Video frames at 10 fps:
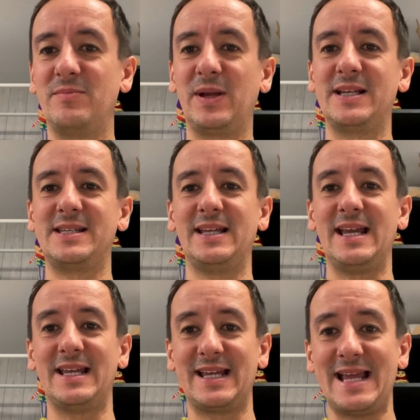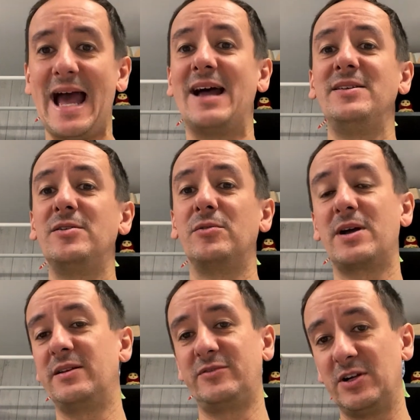because it can handle
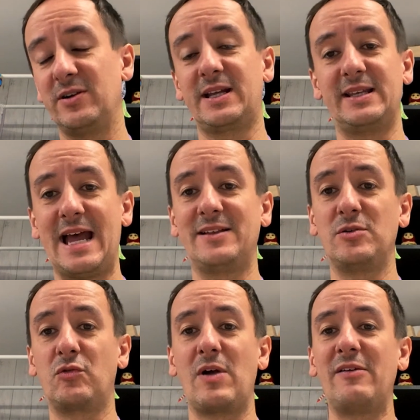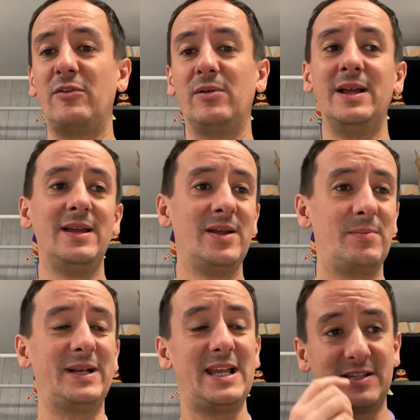kind of dirt, it can handle gravel,
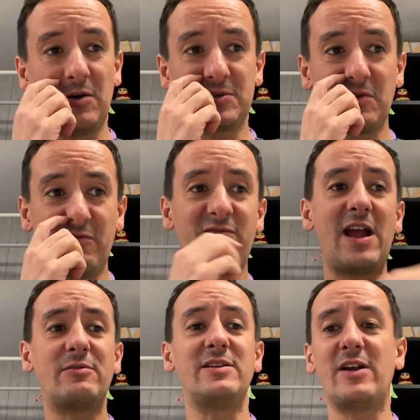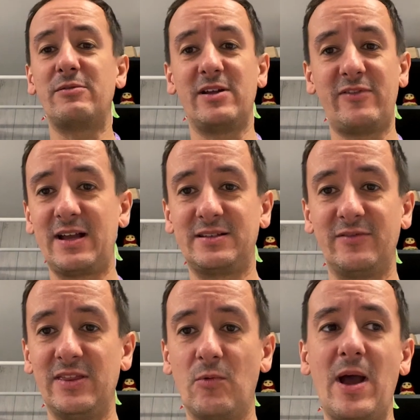but it is also very, very effective
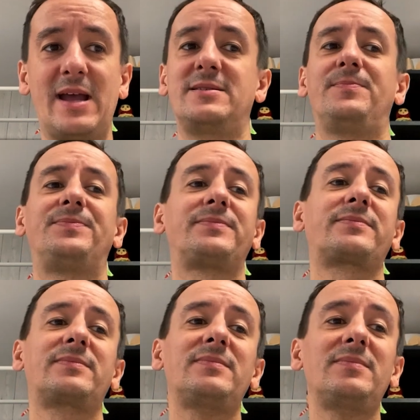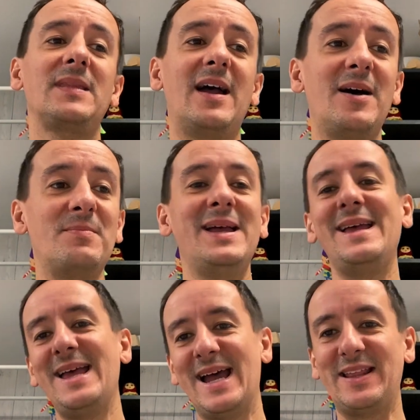in the wet. And
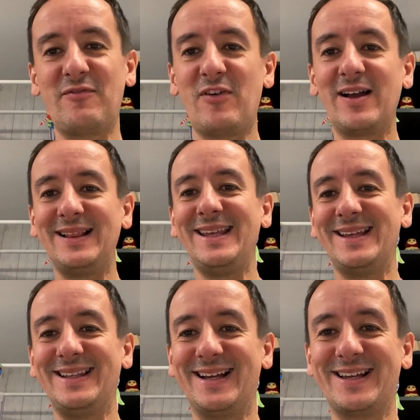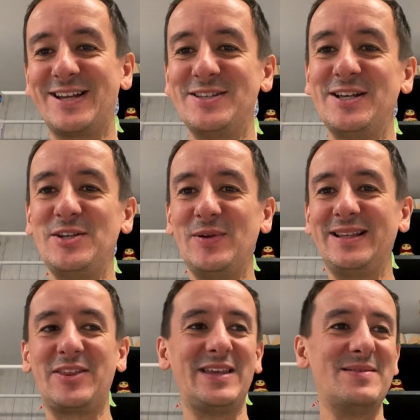then finally, in continuing
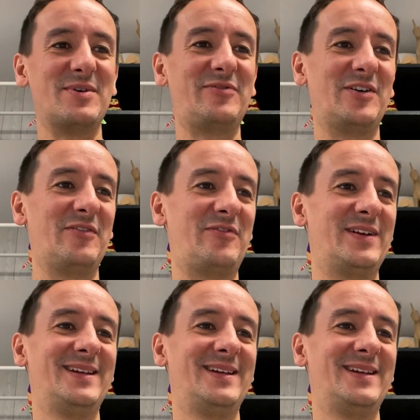the theme of